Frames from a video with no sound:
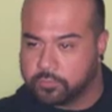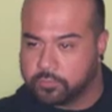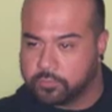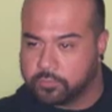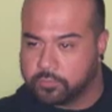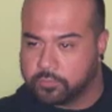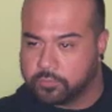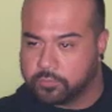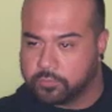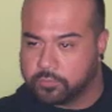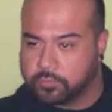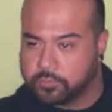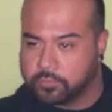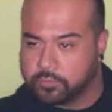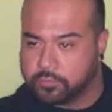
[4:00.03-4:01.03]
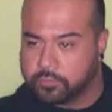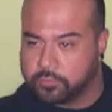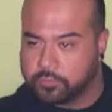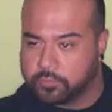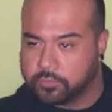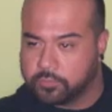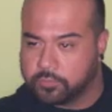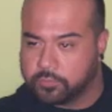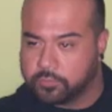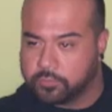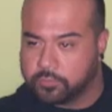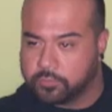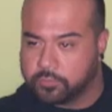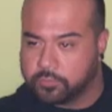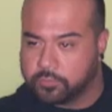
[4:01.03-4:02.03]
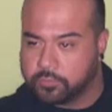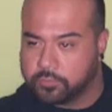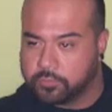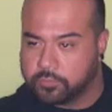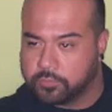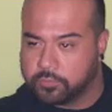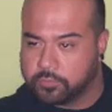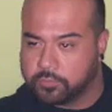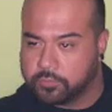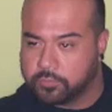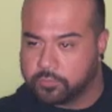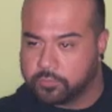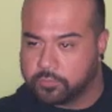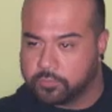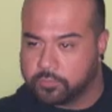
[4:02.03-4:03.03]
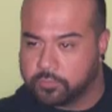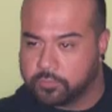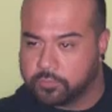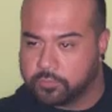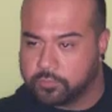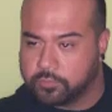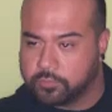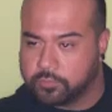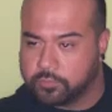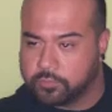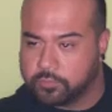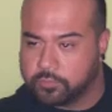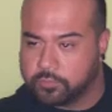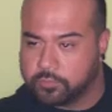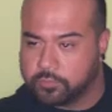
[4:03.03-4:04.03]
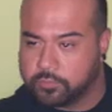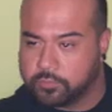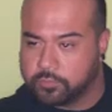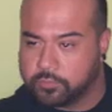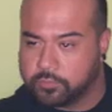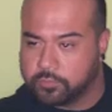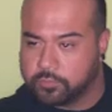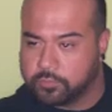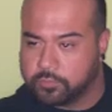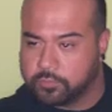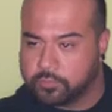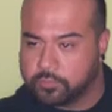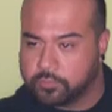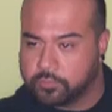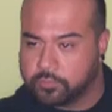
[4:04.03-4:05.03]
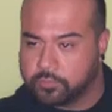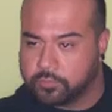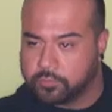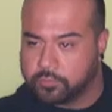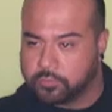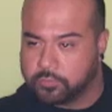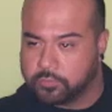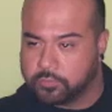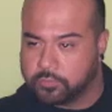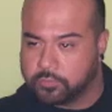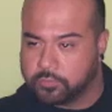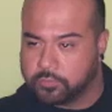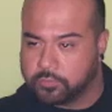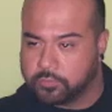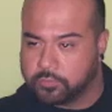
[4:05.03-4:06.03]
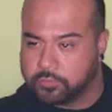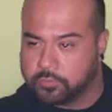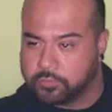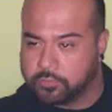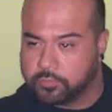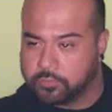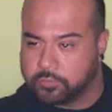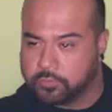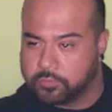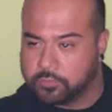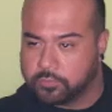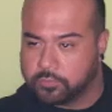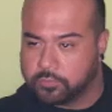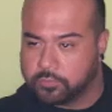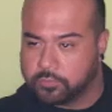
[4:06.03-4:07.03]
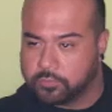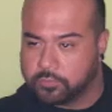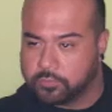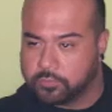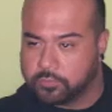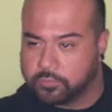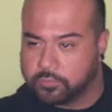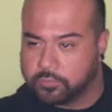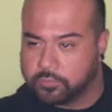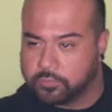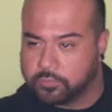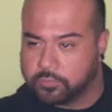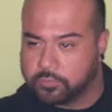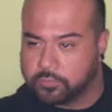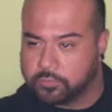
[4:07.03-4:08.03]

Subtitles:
This person isn't speaking.